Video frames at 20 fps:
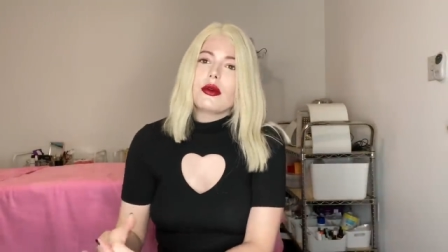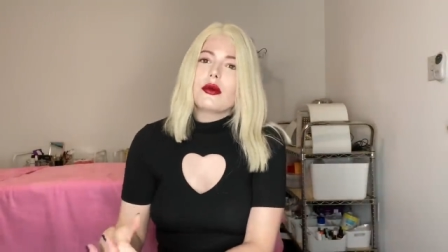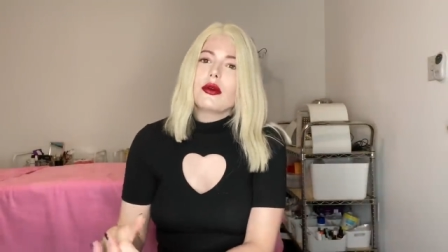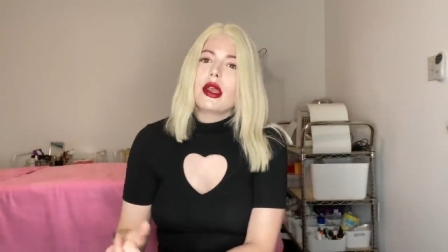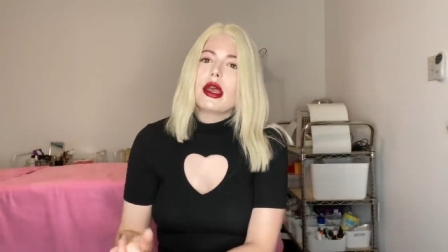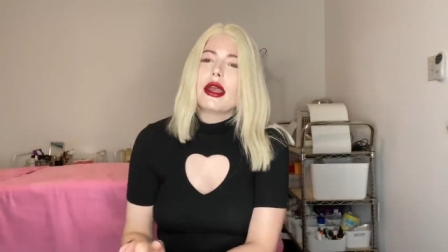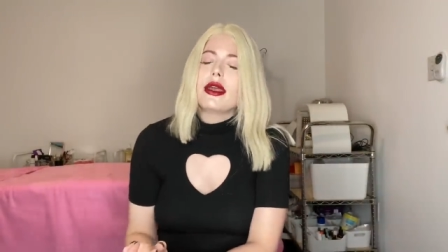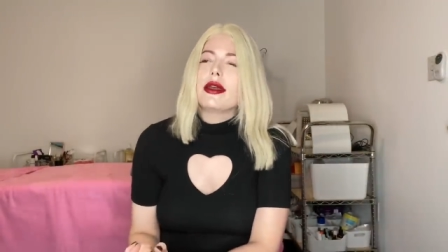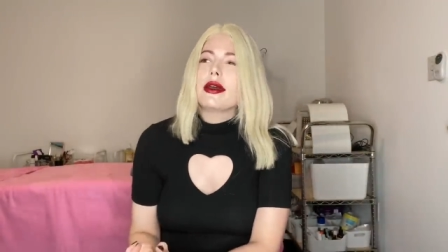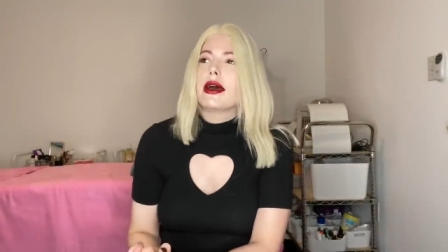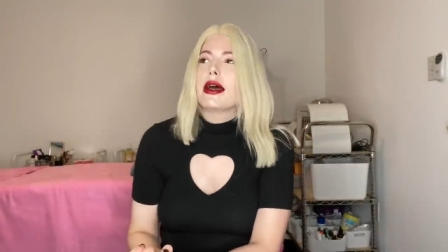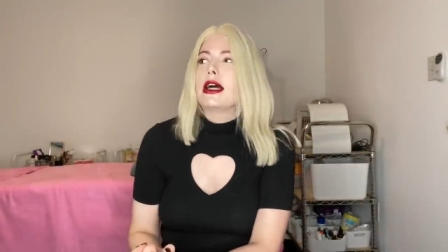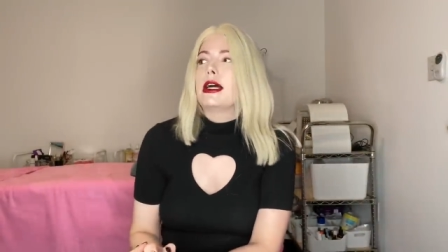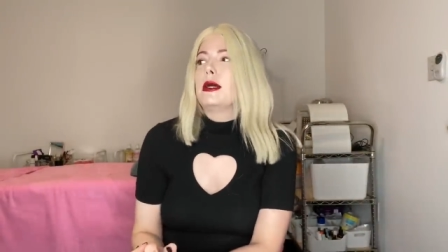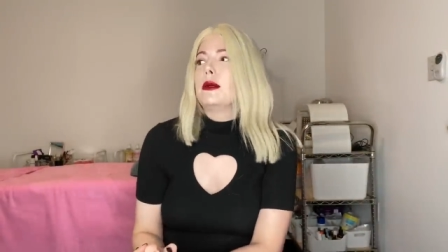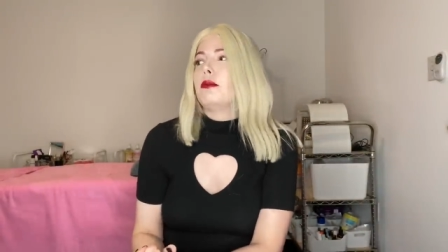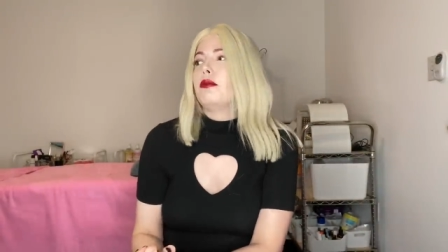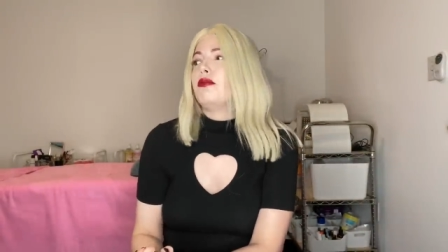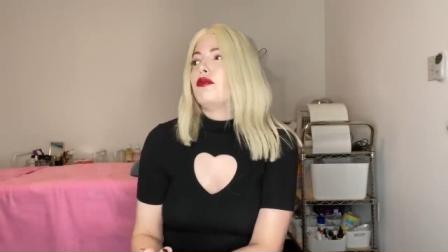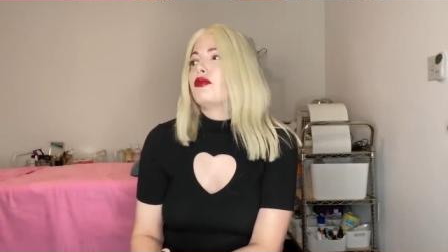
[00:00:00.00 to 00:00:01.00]
Like
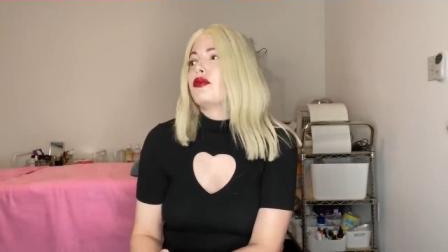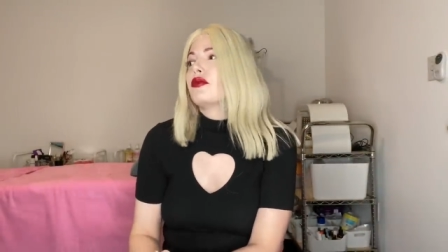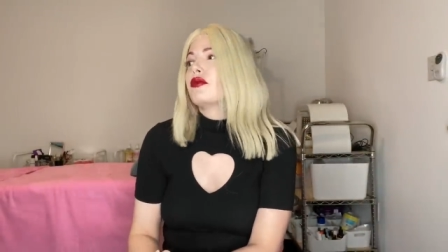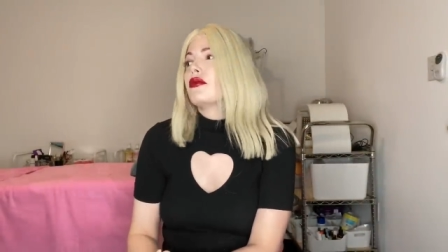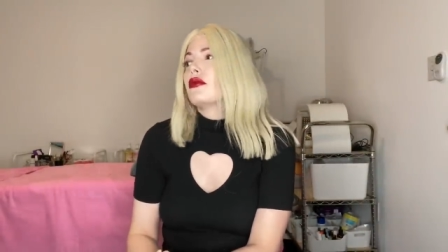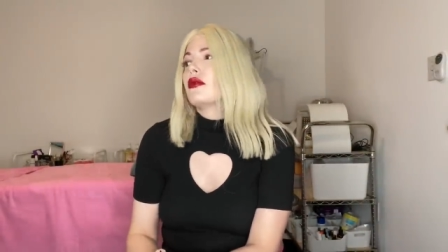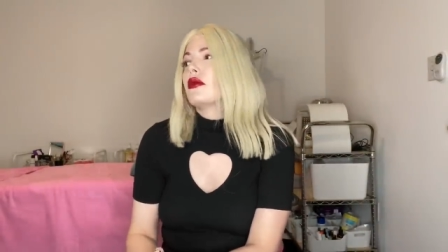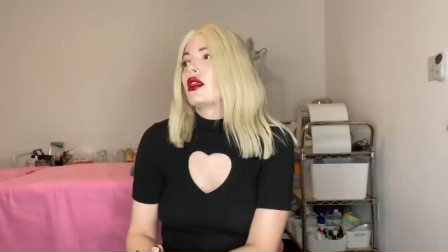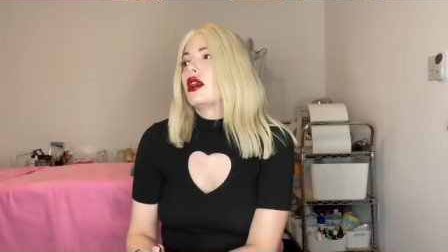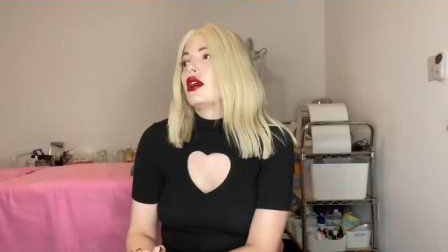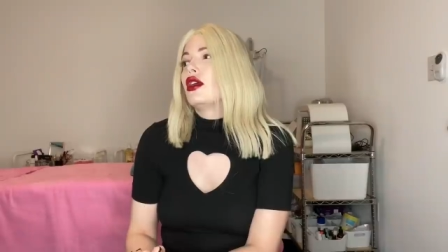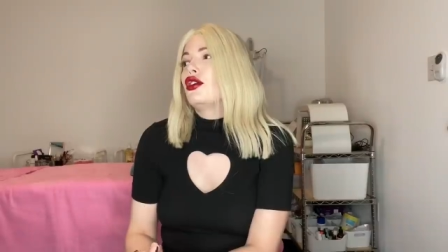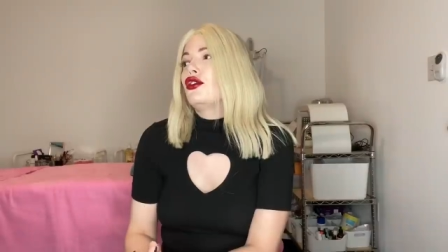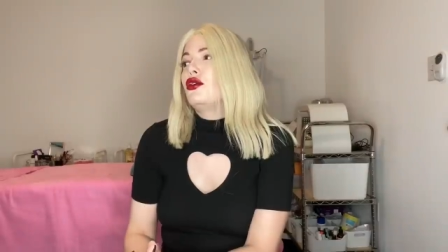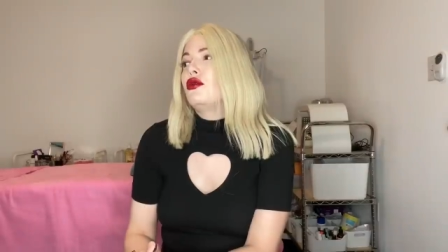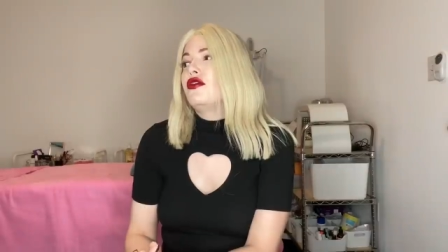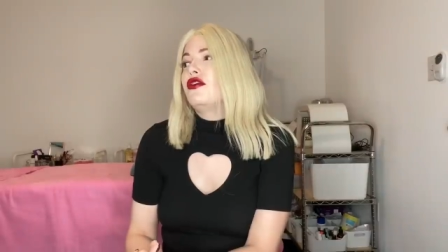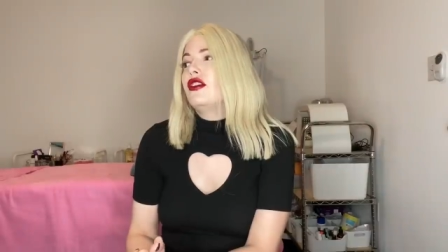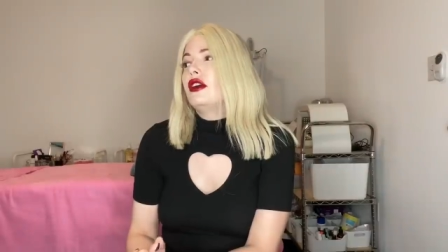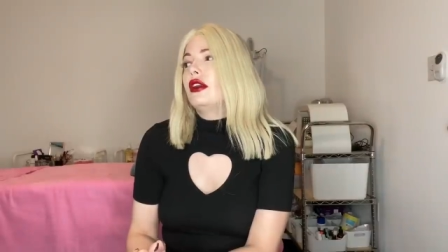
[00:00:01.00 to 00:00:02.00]
um,
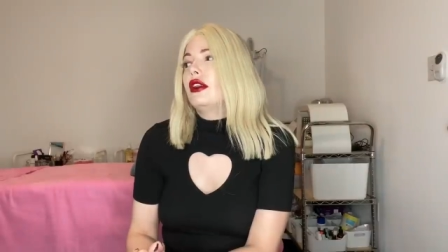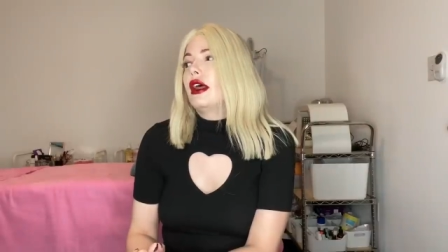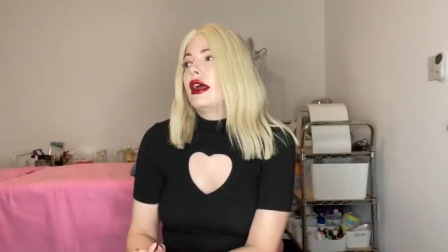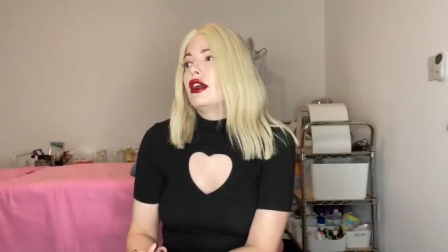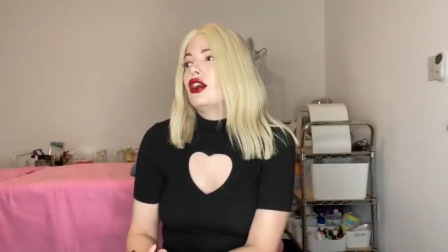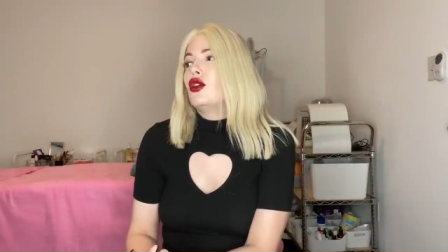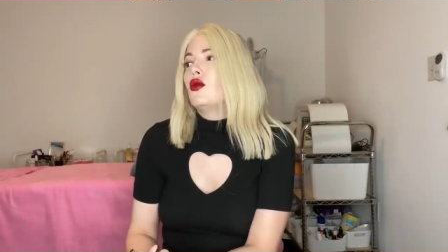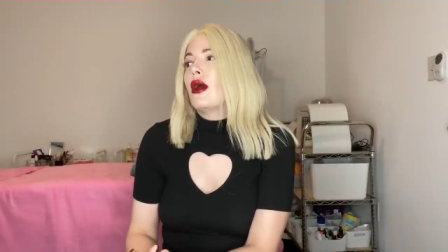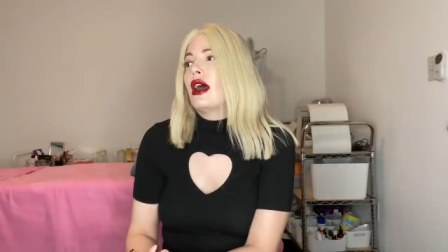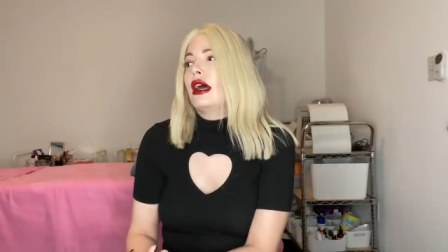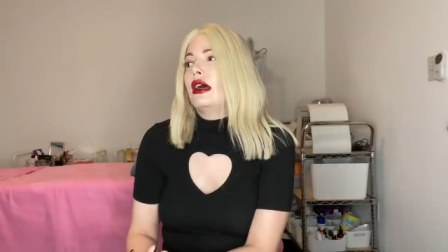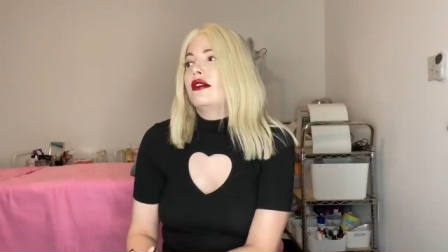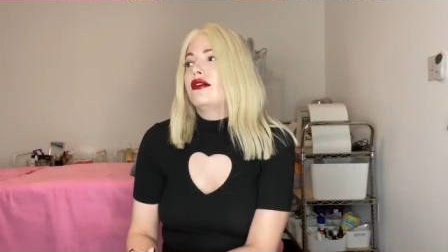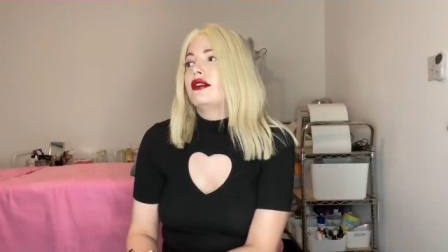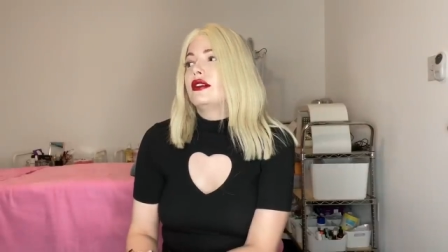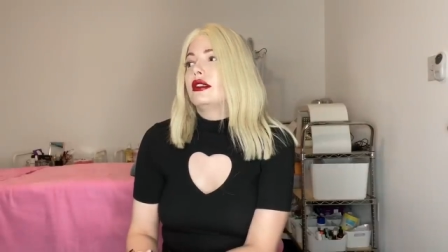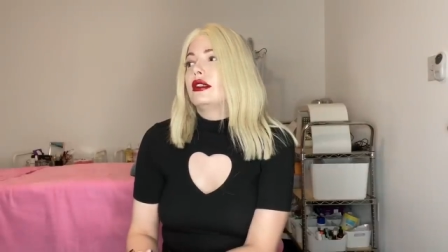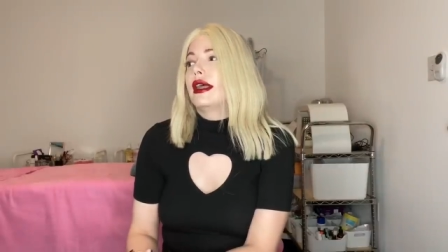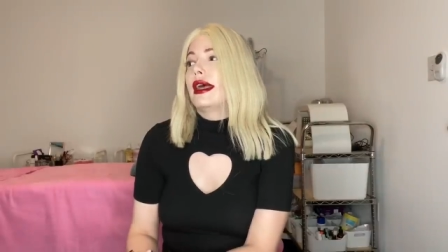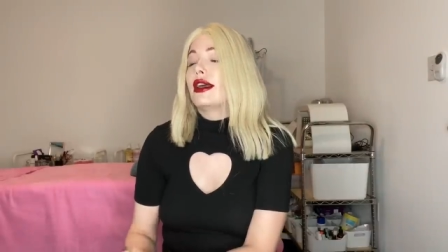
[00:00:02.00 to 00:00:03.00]
you feel like you have
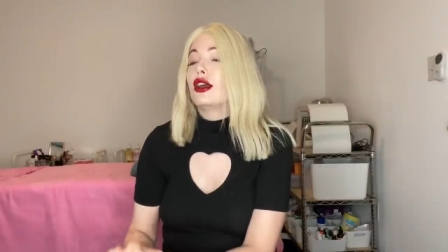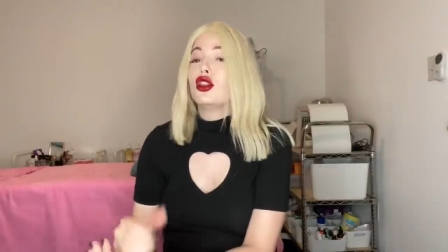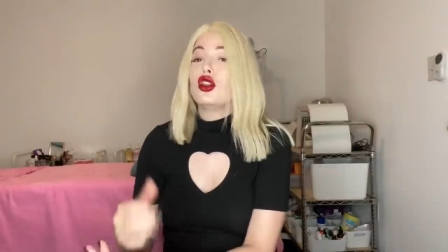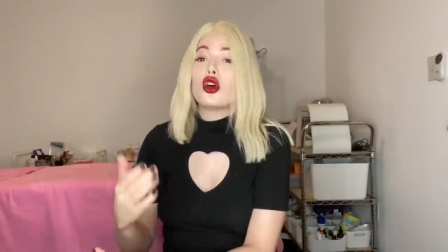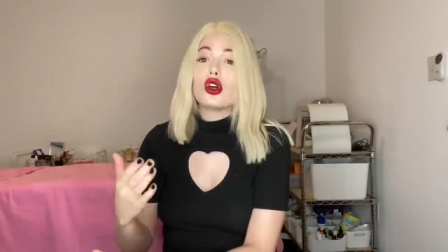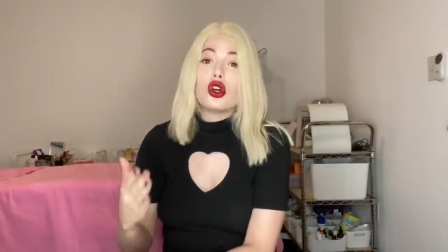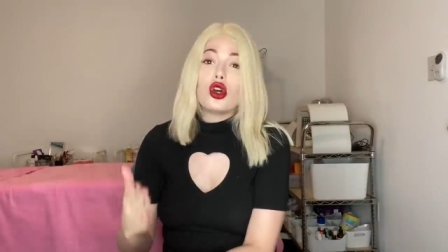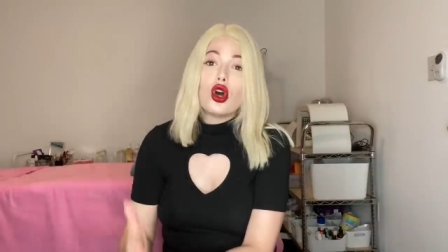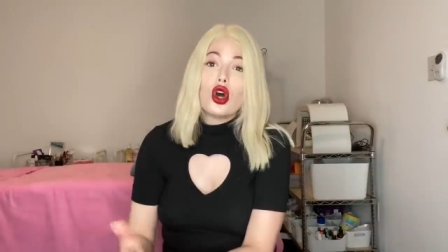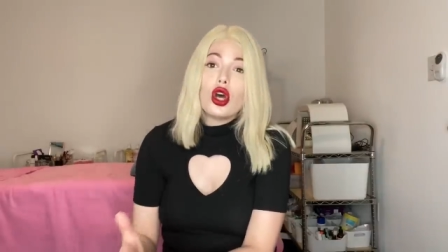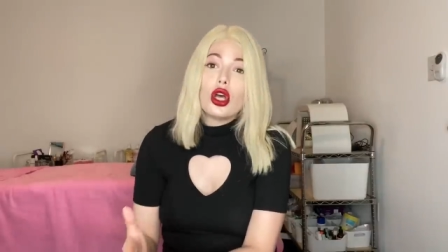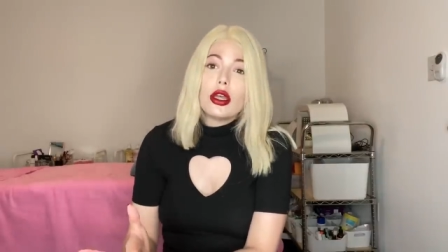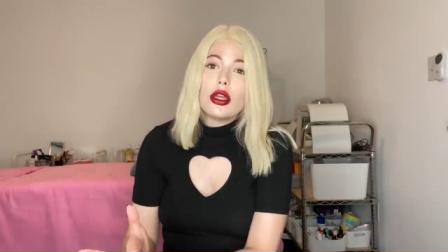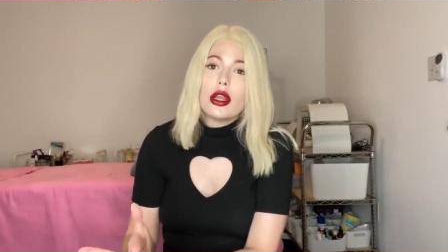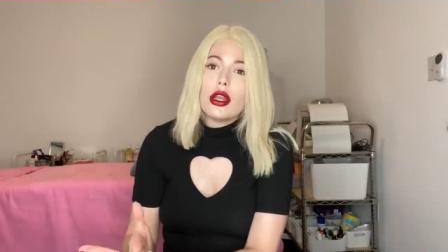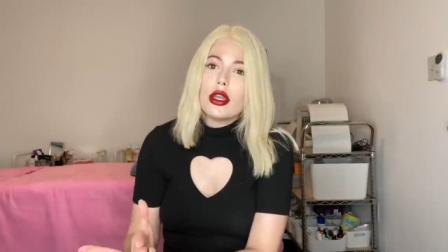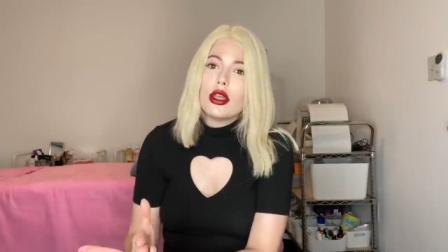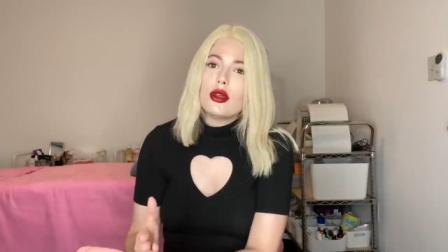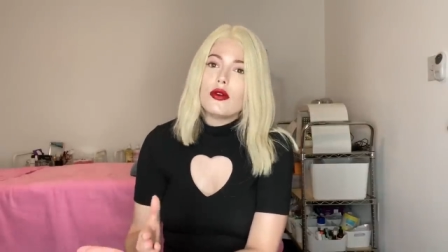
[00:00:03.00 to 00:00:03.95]
to like look good.